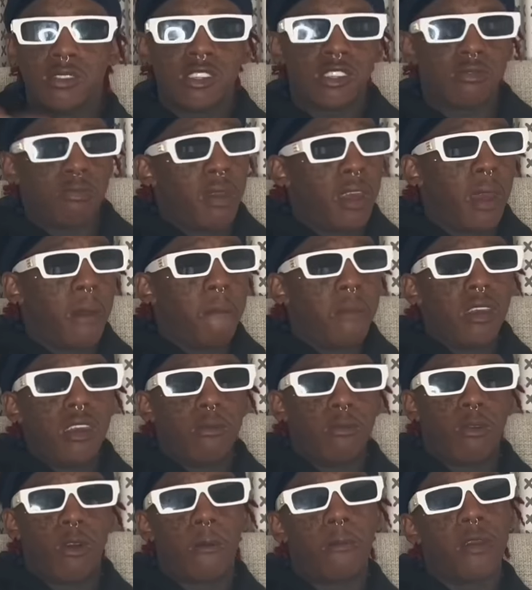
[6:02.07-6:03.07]
just being me,
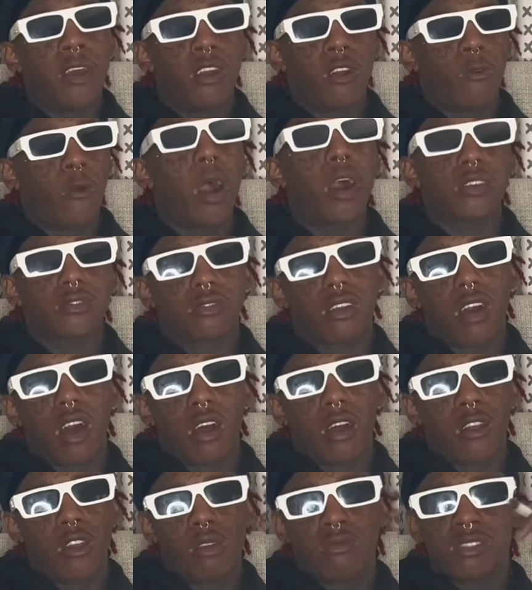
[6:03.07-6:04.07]
bro. Being a rock
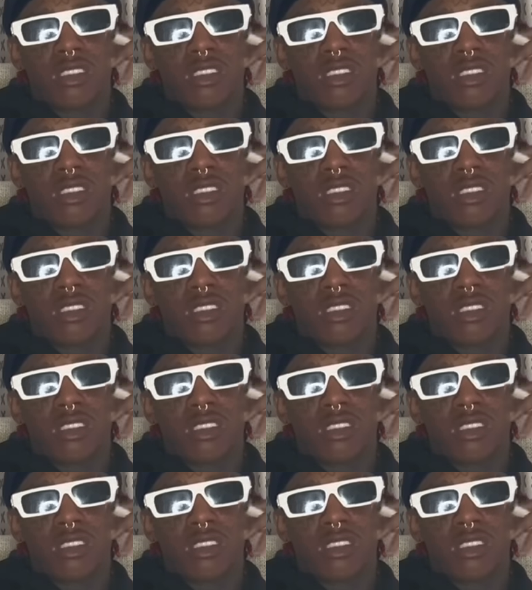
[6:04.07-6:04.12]
star. You know what I'm